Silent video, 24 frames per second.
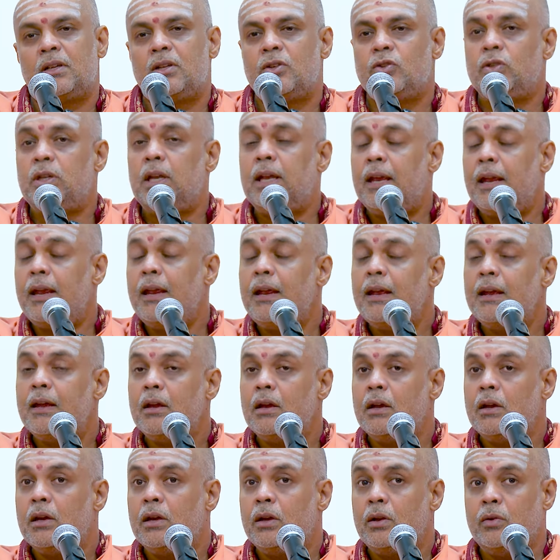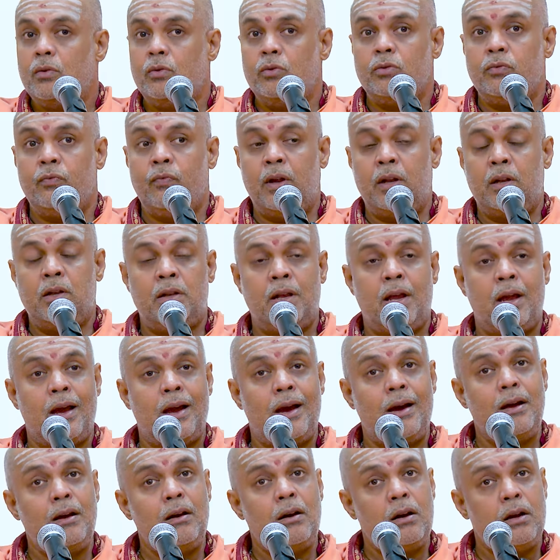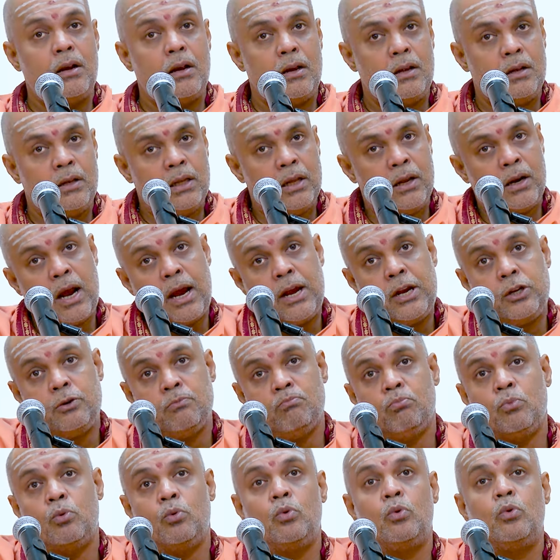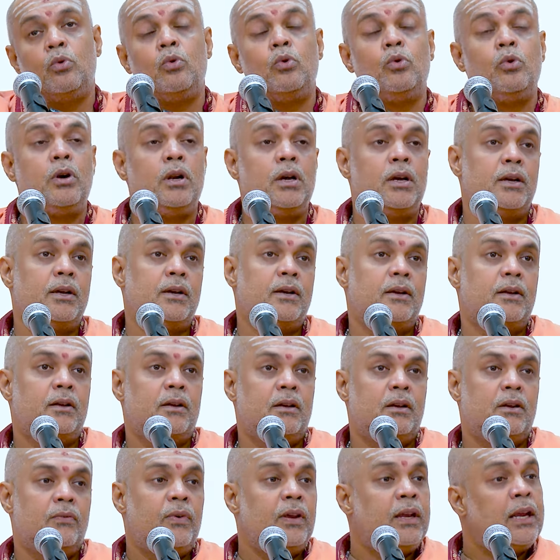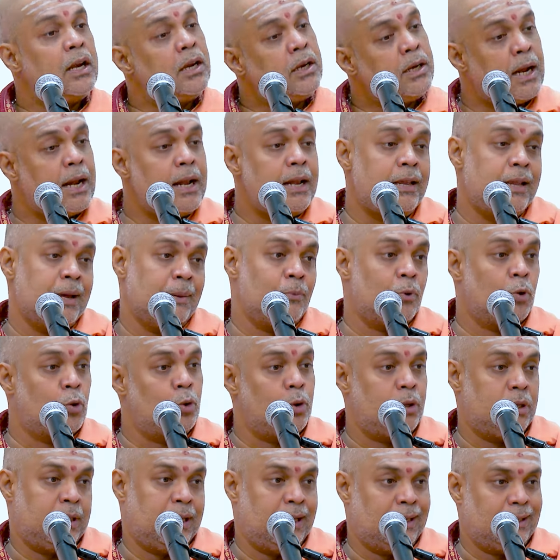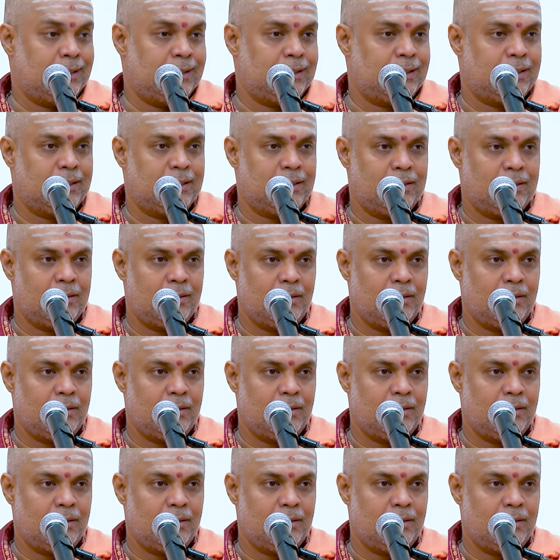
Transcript: See, when they are in the right mood, we can tell them good things.